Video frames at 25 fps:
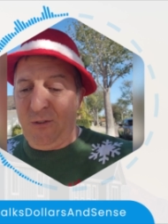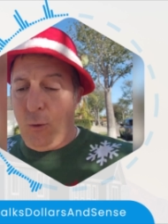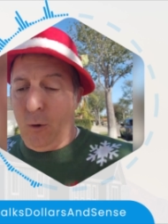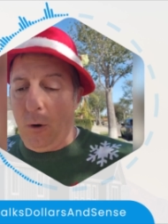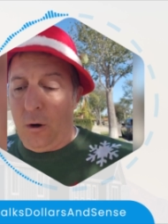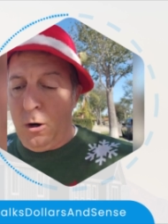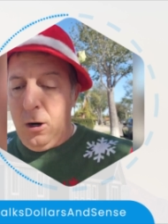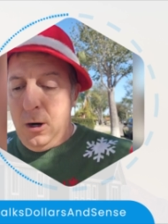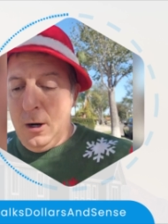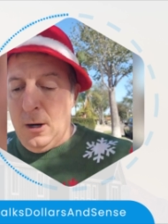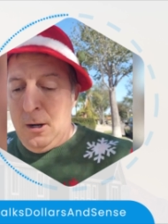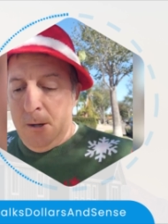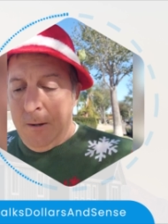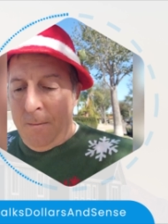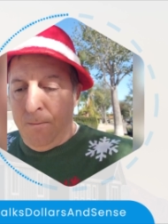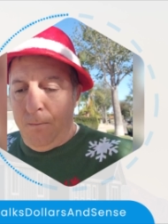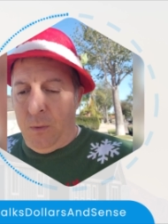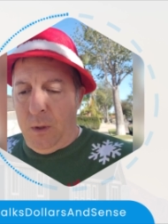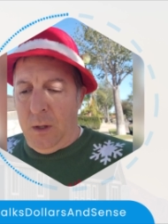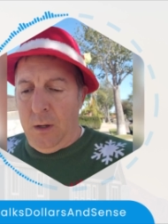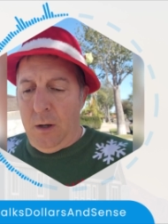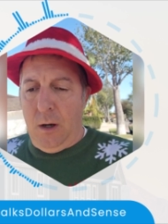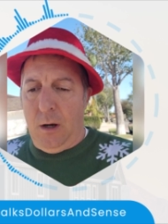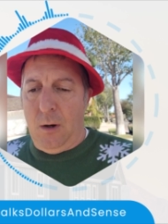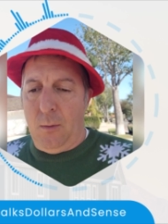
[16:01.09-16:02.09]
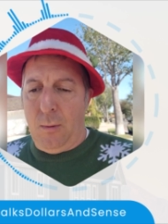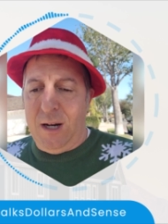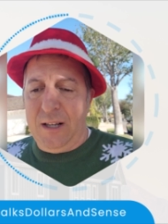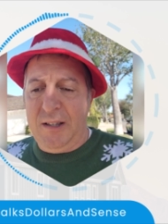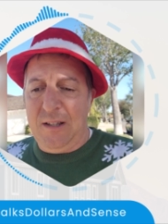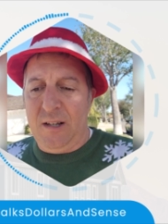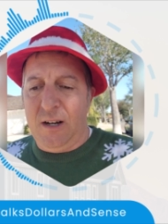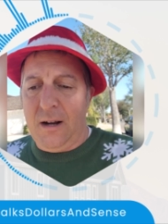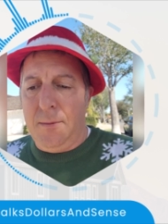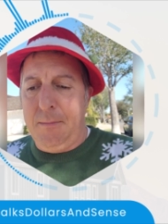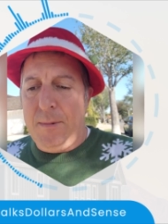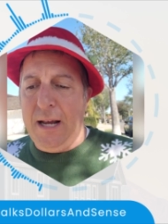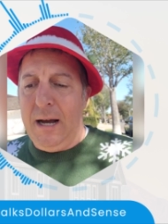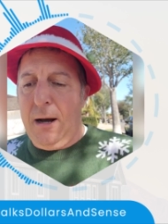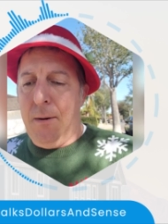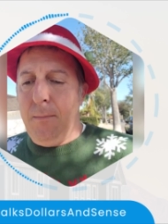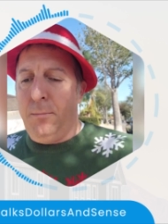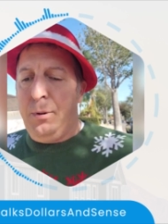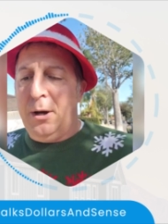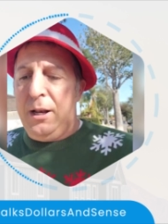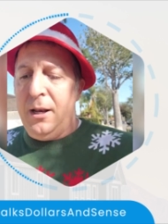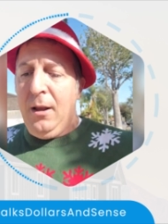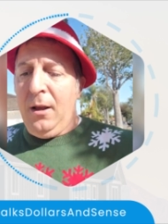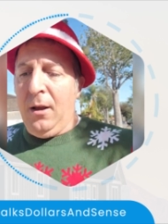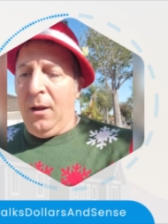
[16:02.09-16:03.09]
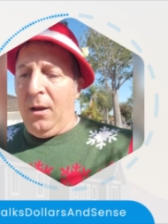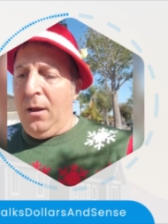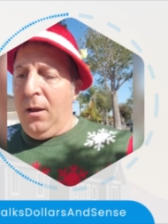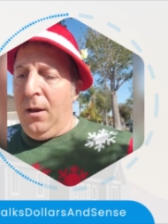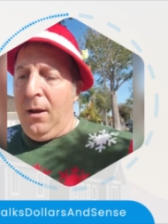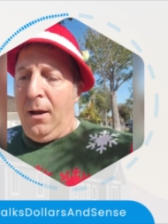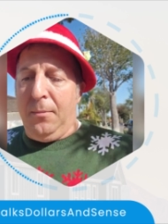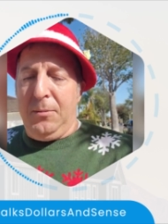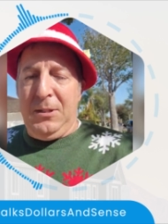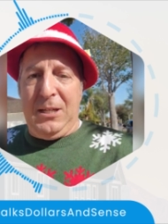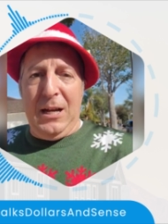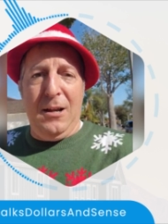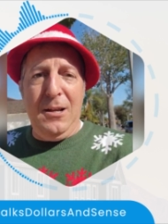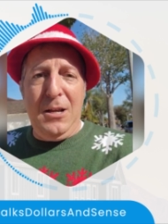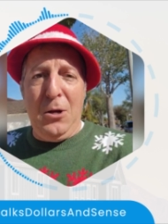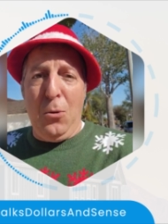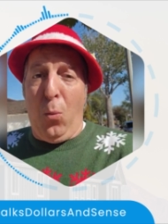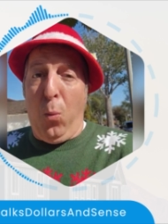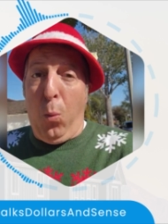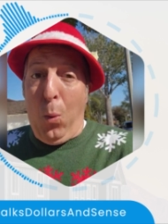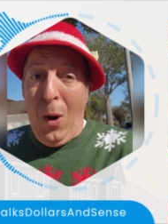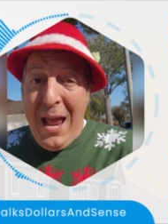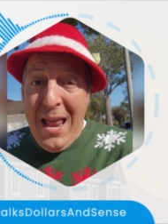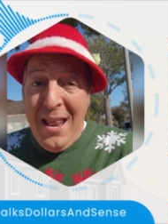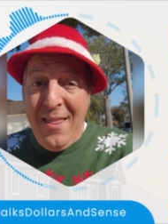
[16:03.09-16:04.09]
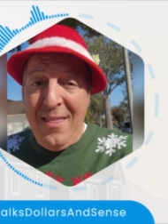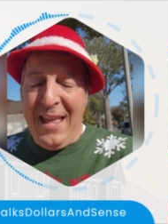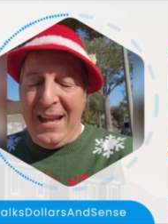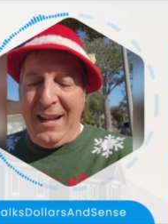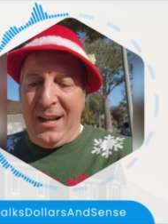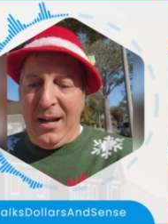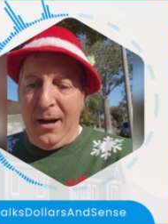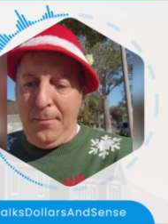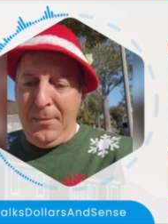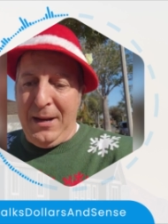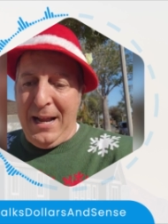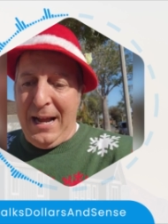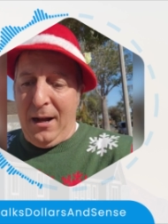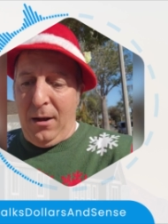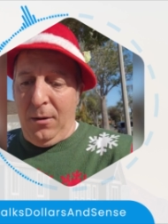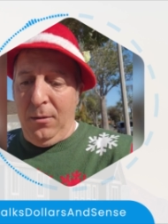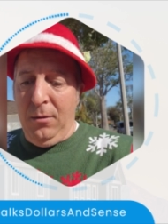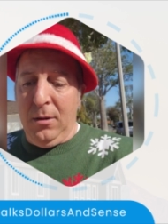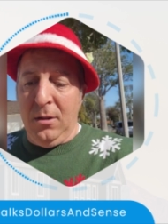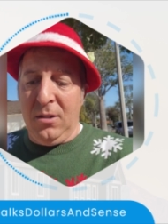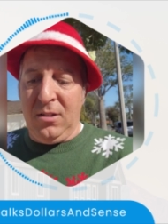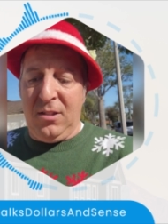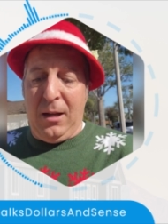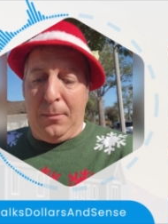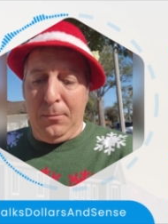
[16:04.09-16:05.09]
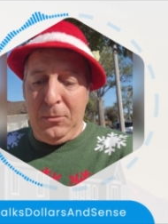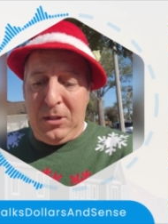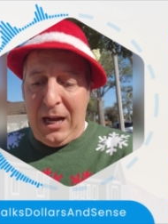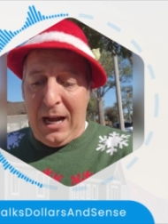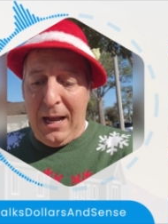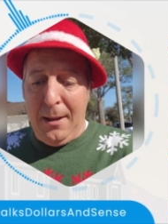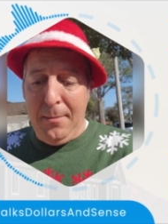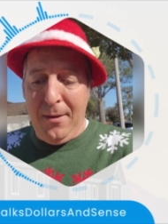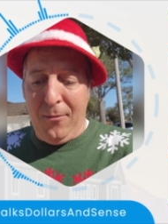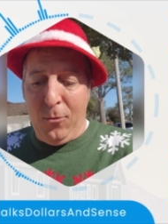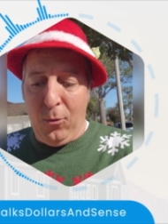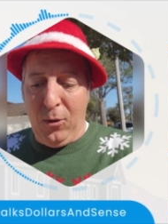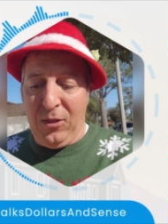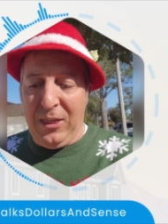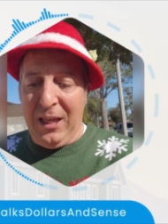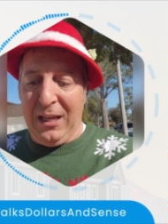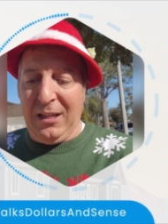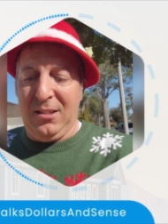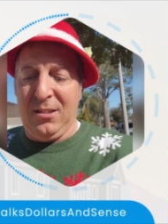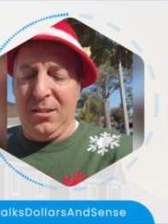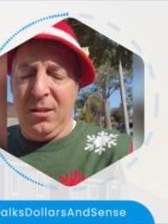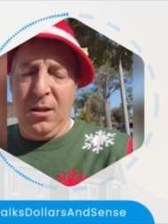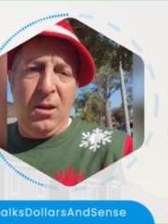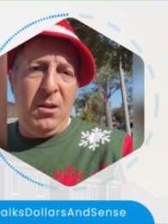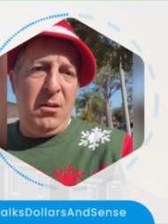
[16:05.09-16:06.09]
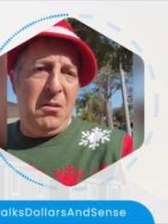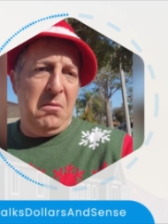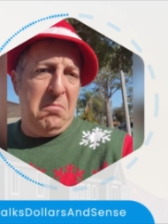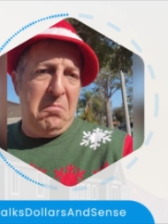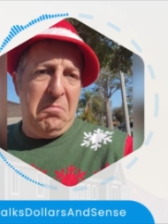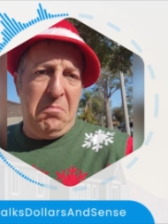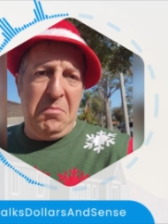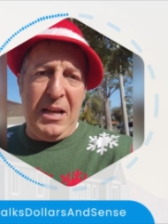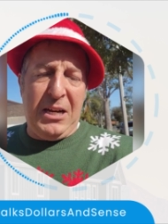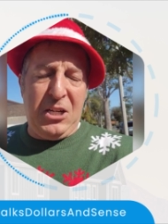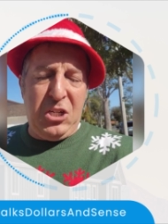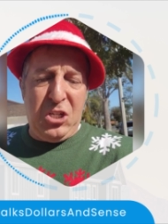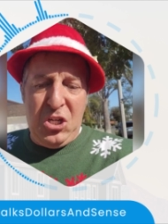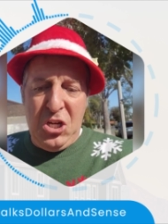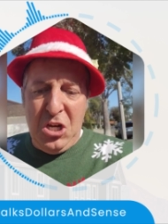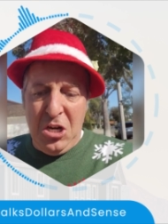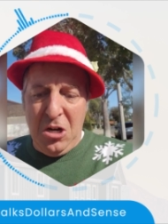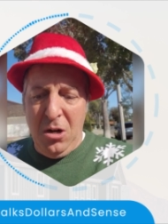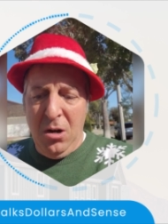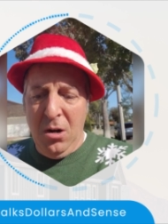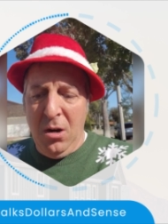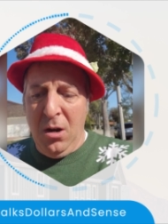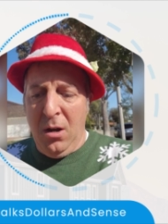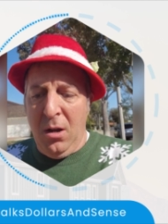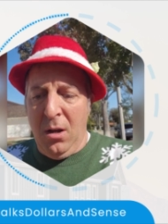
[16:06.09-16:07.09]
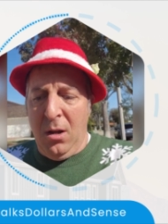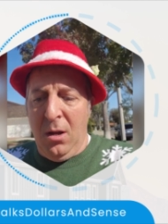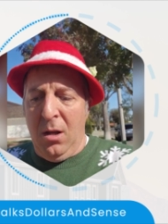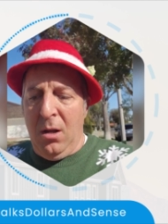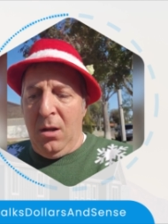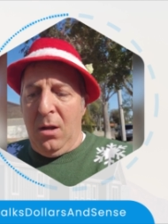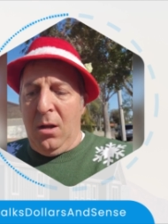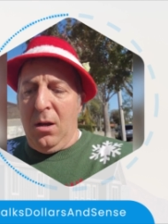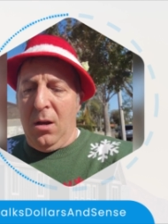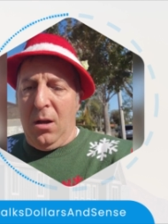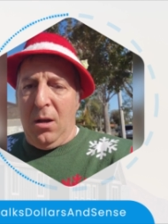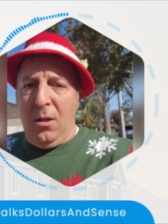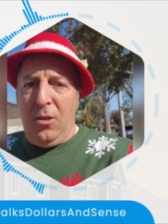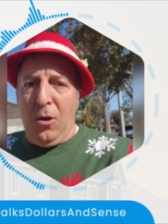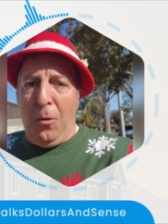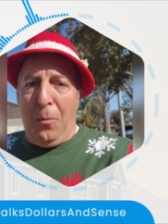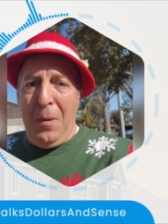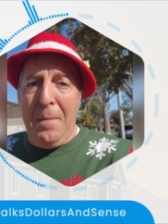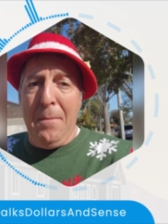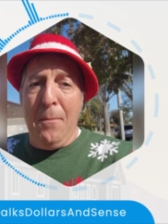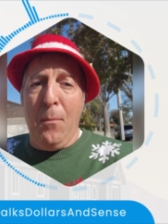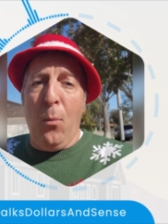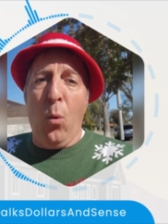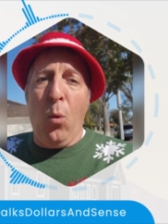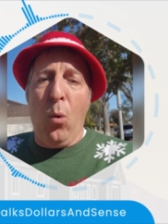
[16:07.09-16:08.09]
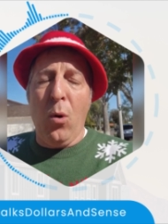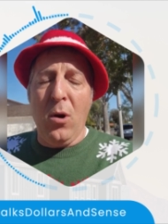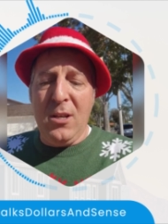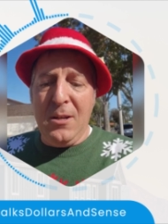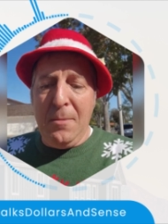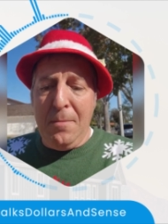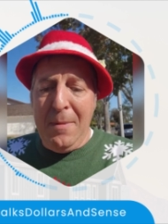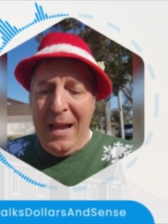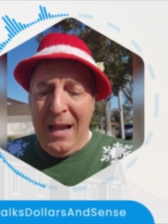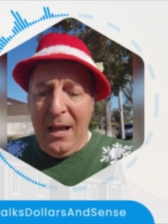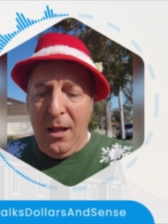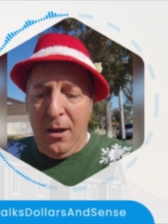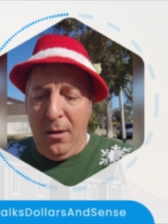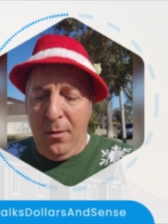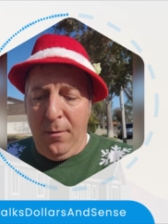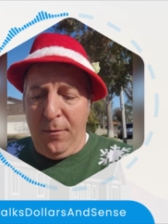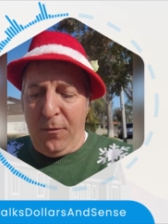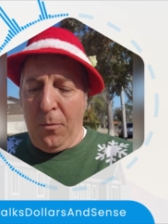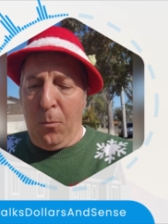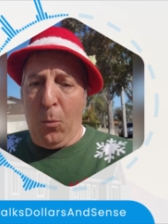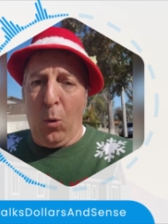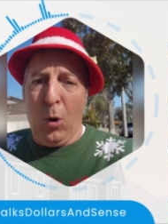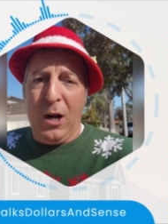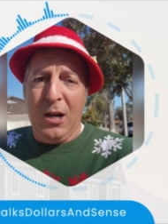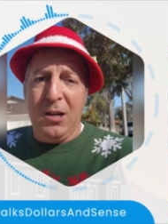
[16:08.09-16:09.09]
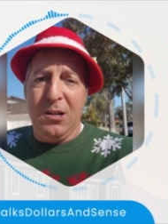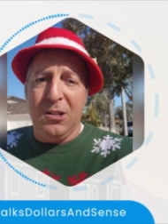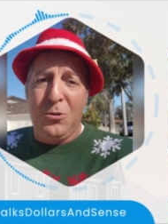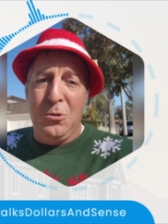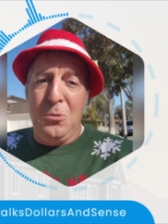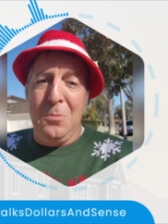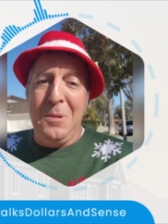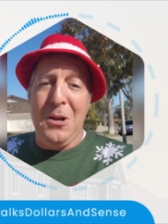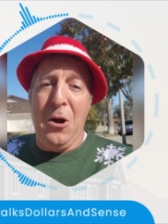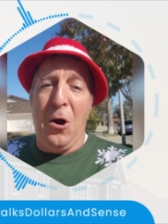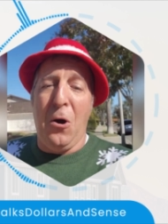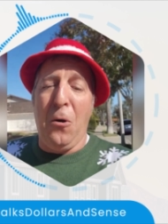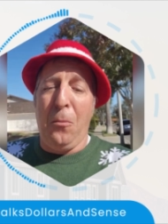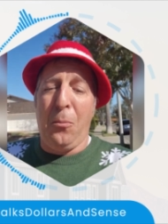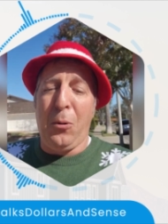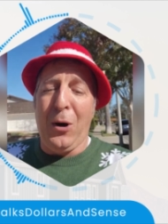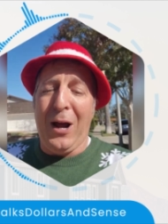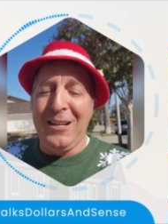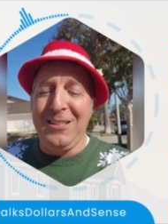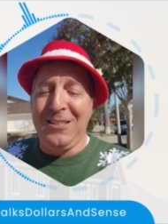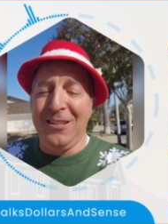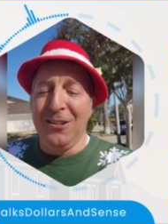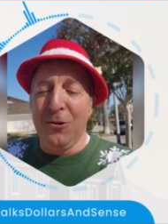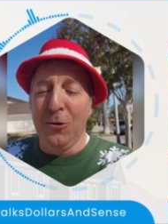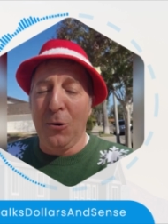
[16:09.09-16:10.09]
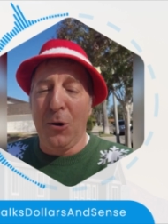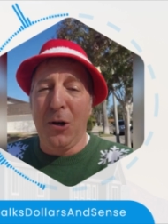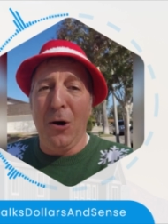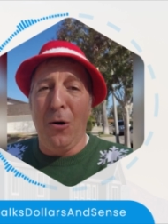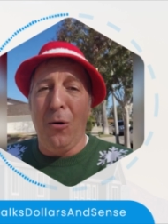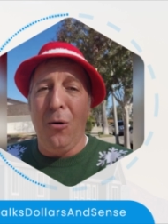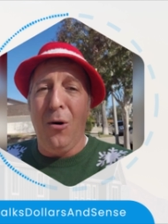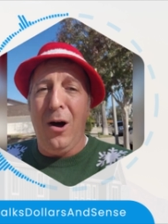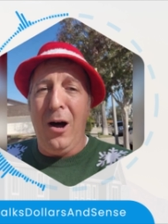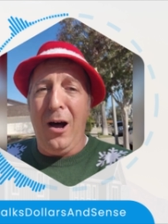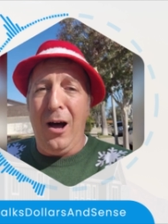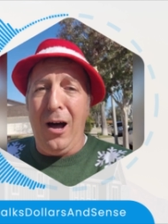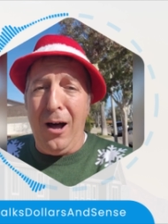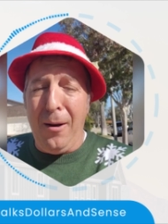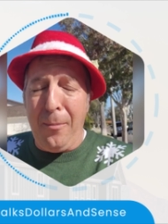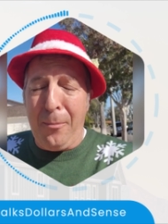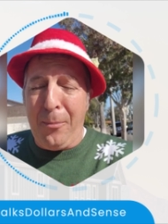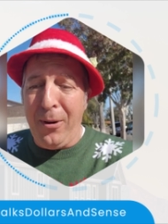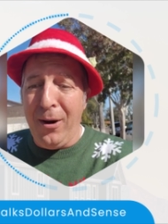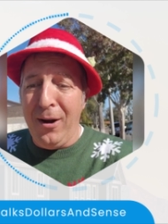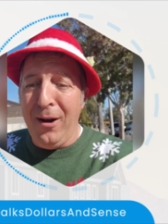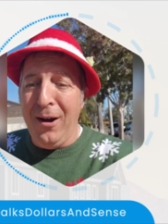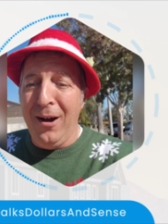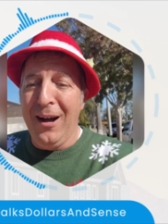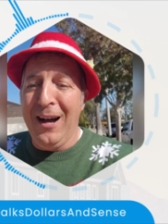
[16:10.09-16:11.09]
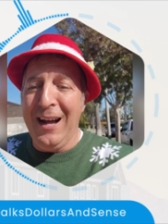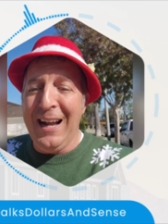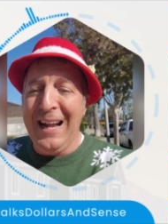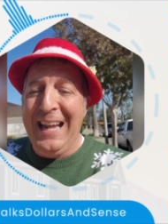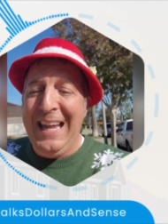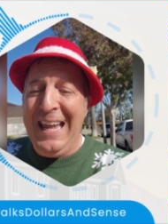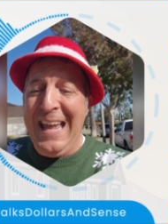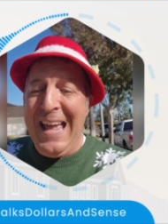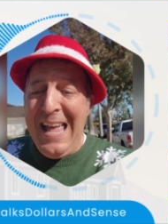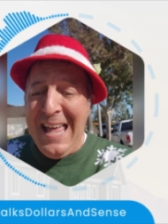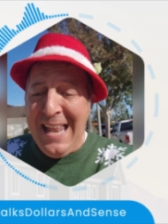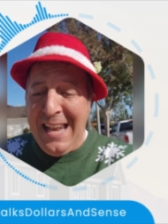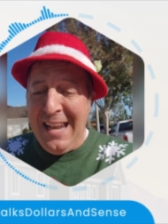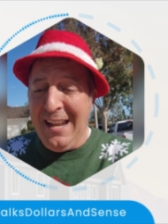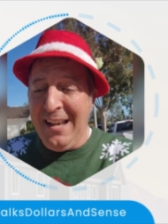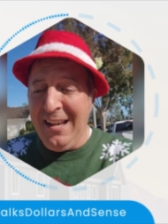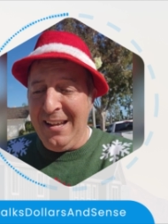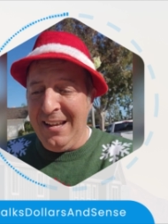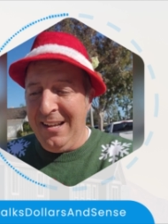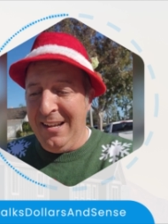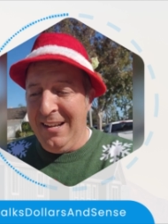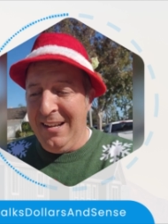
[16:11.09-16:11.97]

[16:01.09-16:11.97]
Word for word: for uh, rates to come down. But I'm telling you, when they come down, sometime, everyone thinks next year, there'll be more demand for mortgages. I mean, home prices will go up again.